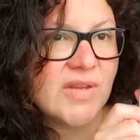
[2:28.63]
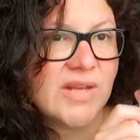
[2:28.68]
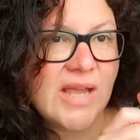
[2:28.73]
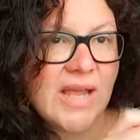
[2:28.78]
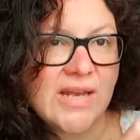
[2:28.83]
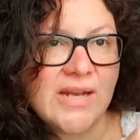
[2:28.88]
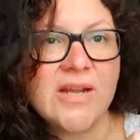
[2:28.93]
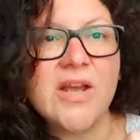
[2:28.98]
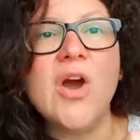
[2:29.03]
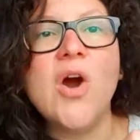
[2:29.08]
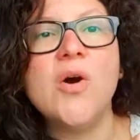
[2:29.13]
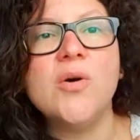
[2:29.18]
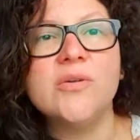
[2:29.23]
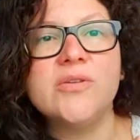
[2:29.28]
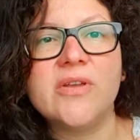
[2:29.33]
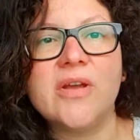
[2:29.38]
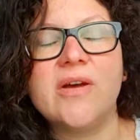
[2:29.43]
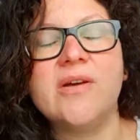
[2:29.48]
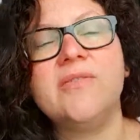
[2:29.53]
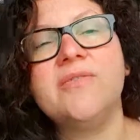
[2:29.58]
getting a
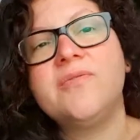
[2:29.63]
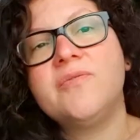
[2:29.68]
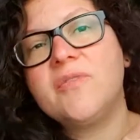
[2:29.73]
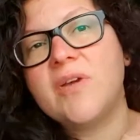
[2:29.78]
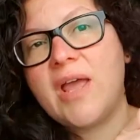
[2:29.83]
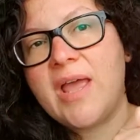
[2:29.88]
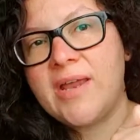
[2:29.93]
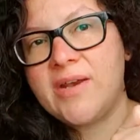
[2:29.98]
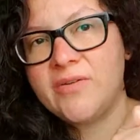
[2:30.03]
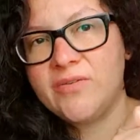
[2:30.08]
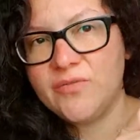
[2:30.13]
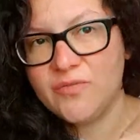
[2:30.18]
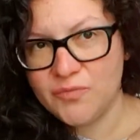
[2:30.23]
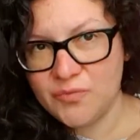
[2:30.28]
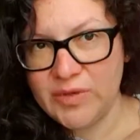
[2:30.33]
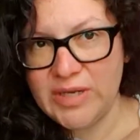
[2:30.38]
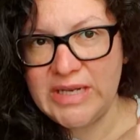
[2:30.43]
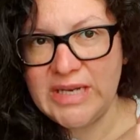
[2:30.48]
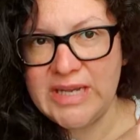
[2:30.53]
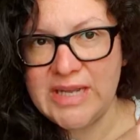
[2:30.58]
hold of and
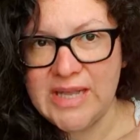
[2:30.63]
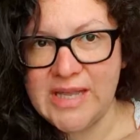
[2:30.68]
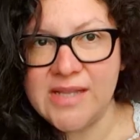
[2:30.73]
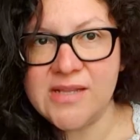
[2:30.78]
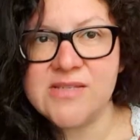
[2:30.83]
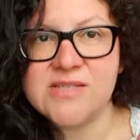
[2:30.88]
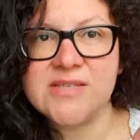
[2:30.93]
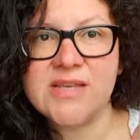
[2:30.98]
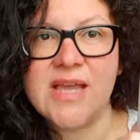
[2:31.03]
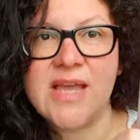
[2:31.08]
reading it.